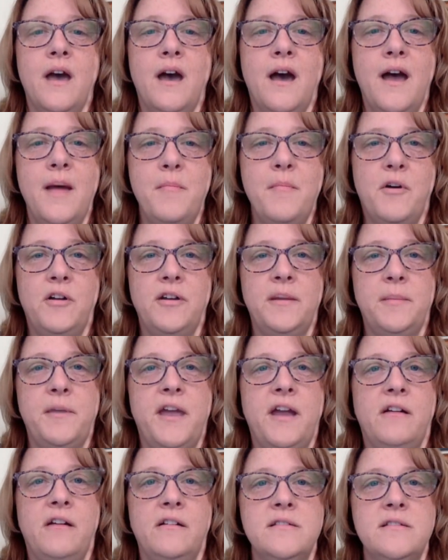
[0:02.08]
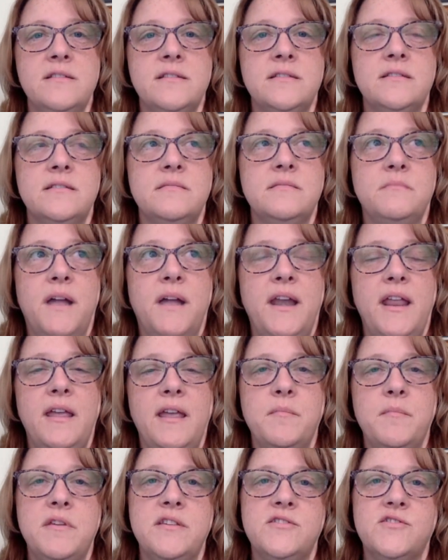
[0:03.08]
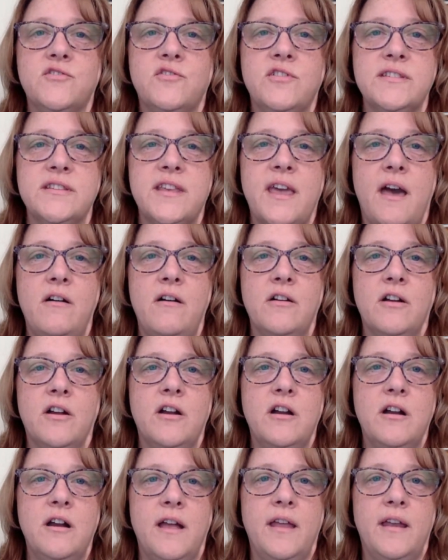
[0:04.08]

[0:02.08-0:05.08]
Hi, Baldy parents. My name is Chris Gallagher,